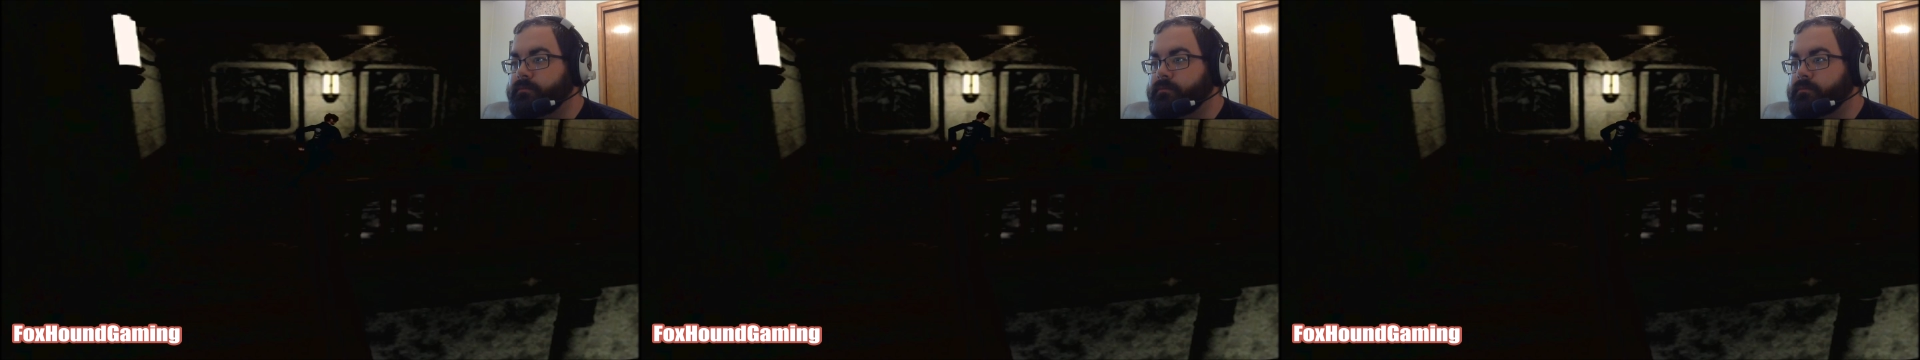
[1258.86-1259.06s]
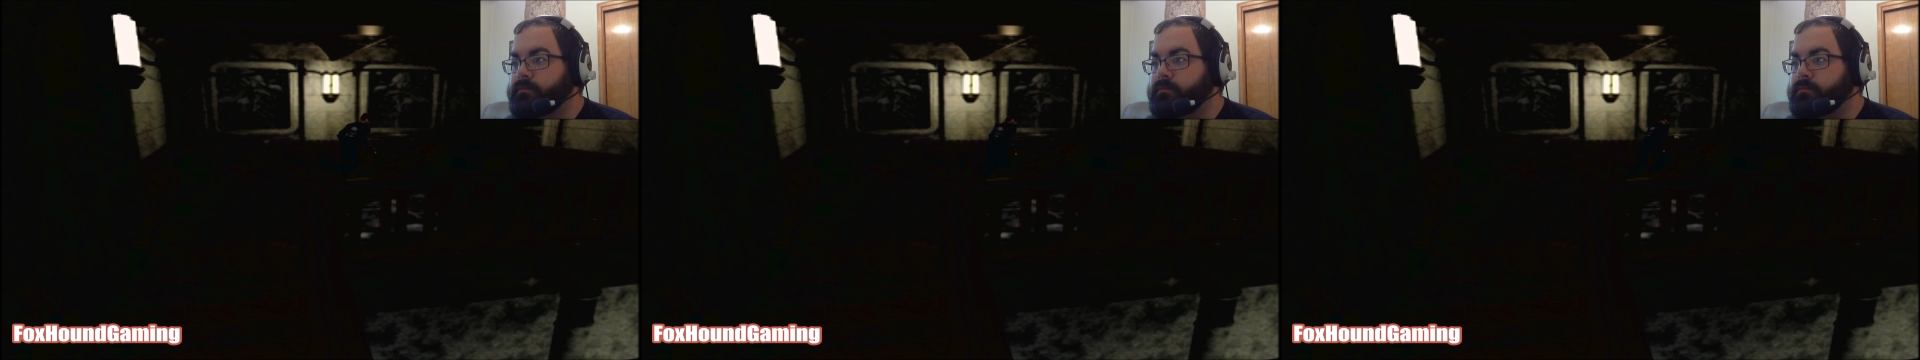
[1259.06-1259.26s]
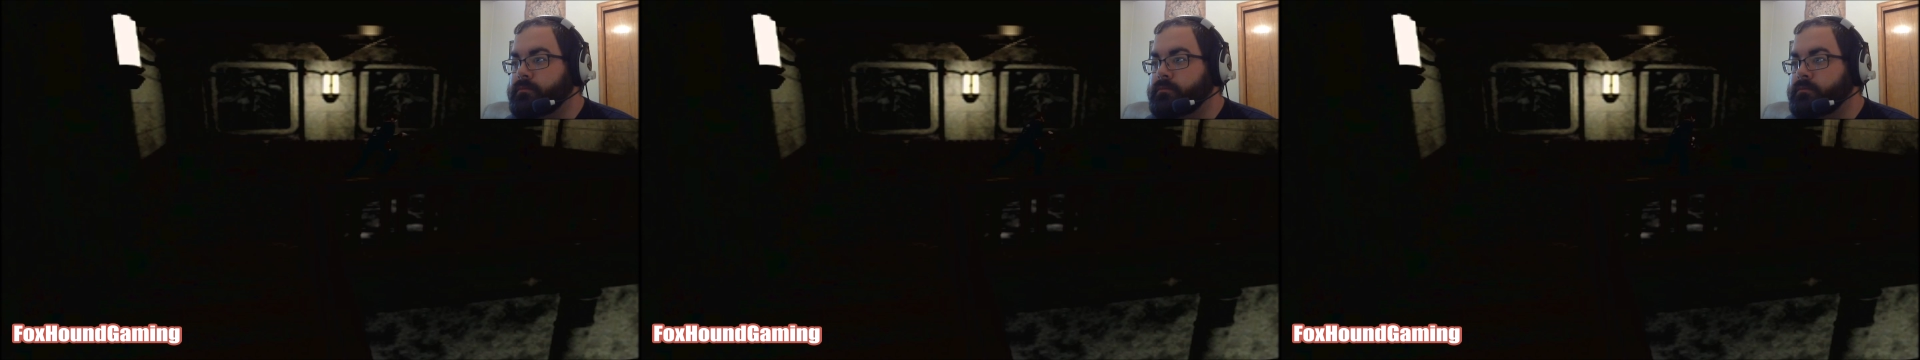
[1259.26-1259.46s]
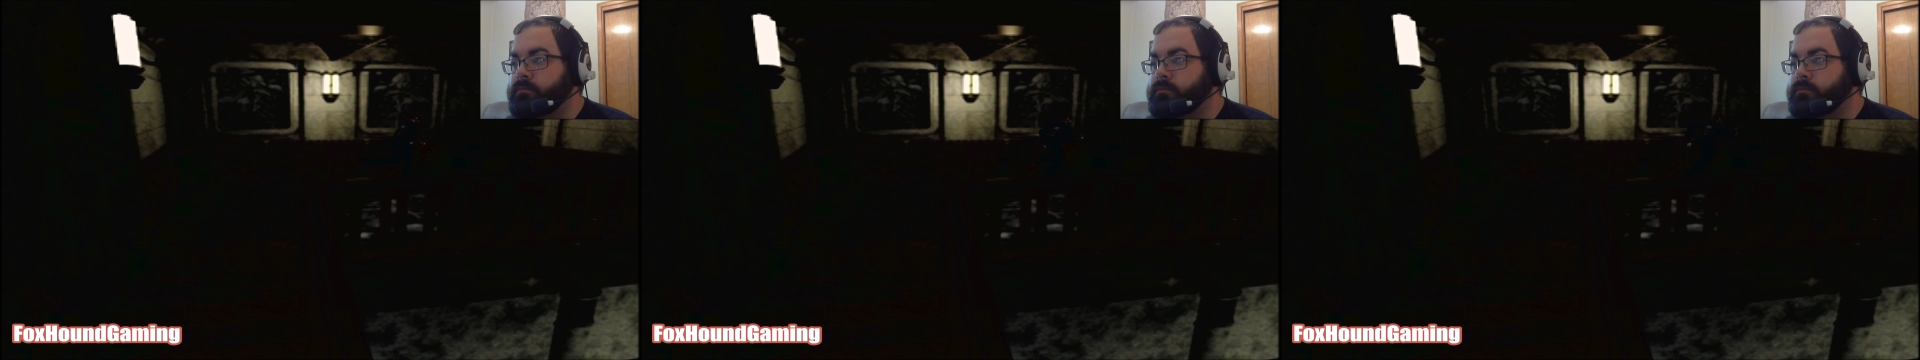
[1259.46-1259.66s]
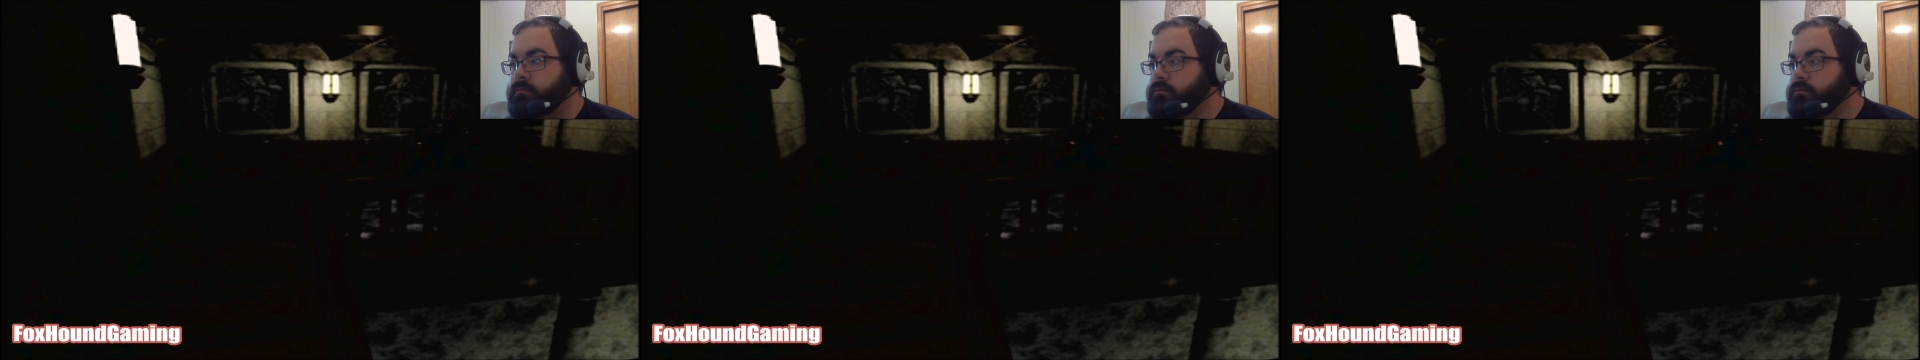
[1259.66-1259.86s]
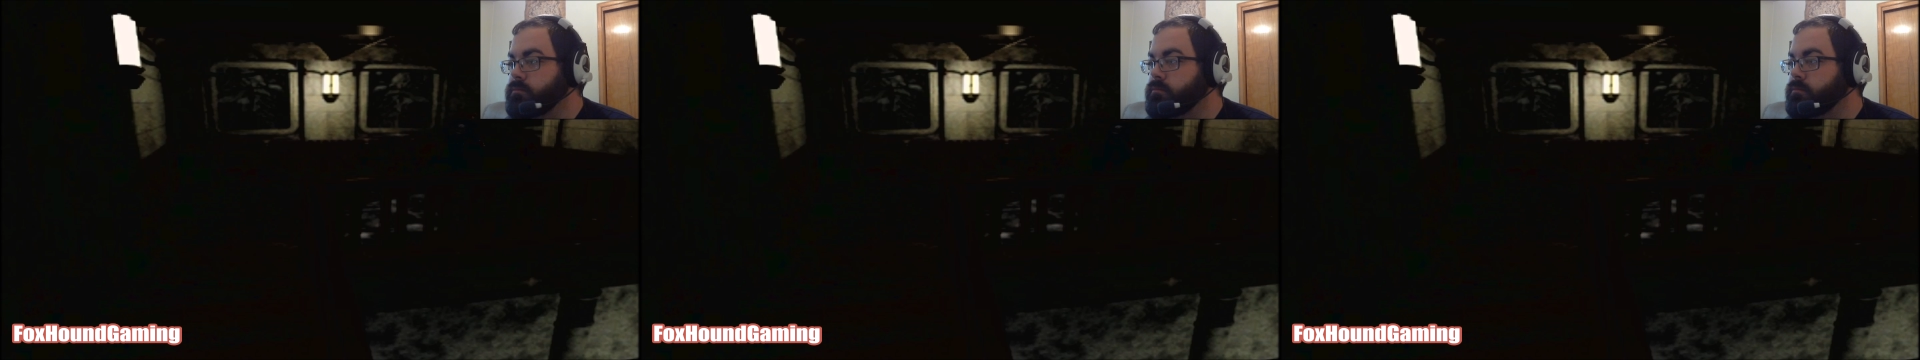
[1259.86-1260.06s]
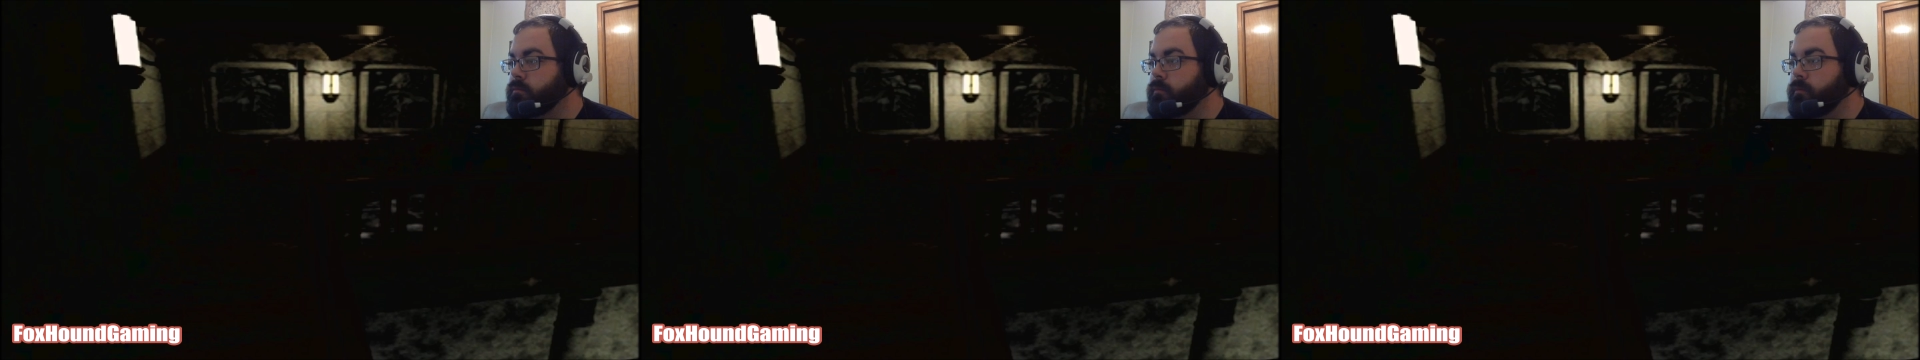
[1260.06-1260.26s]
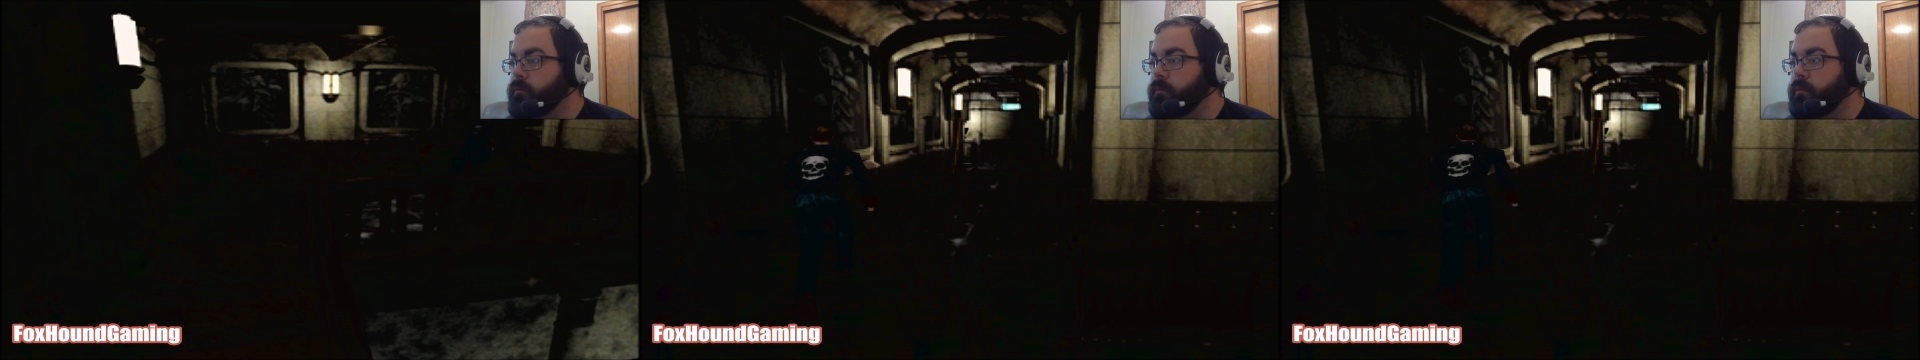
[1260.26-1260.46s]

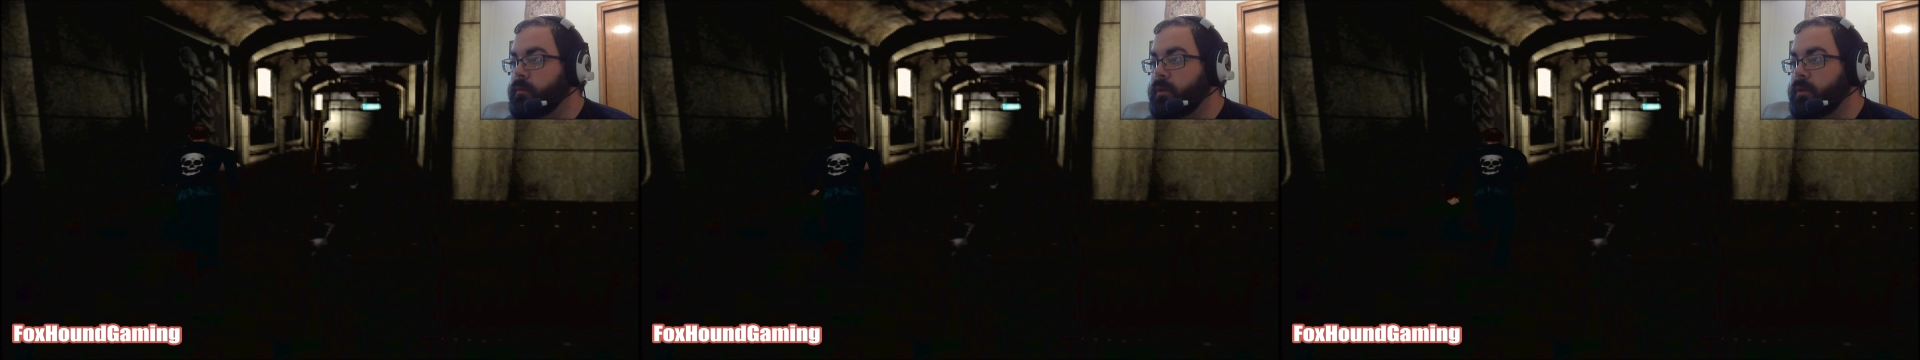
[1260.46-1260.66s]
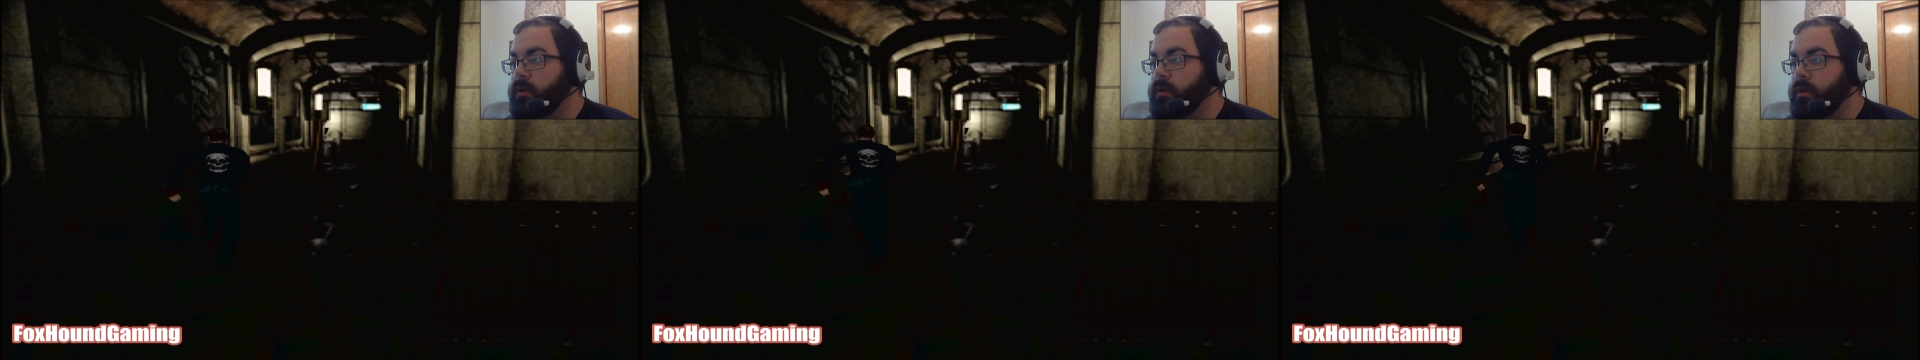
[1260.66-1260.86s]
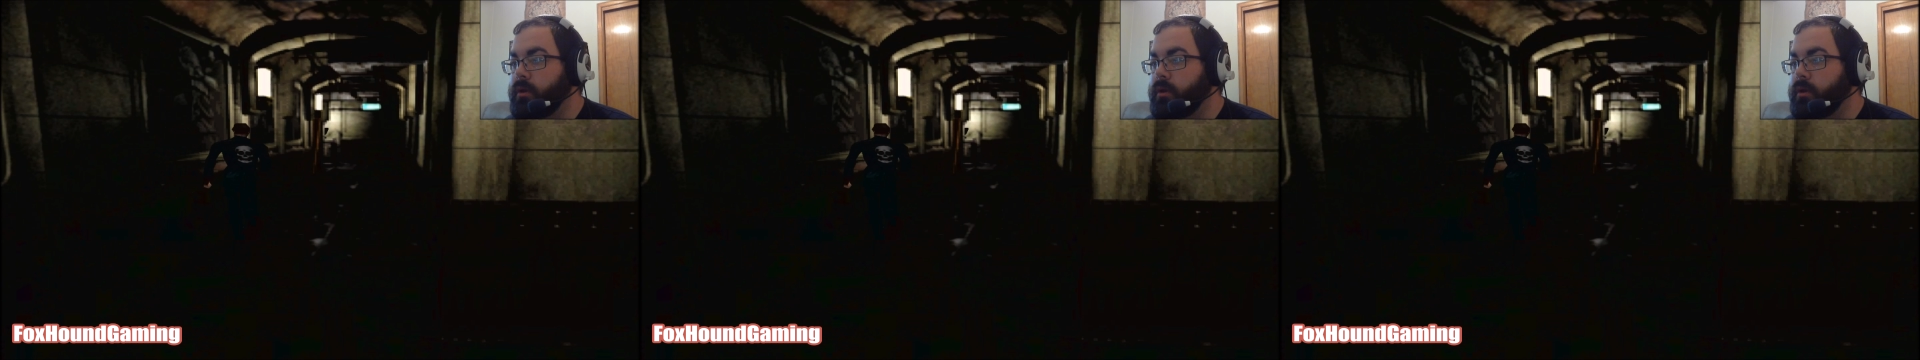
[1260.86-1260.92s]
(no one is talking)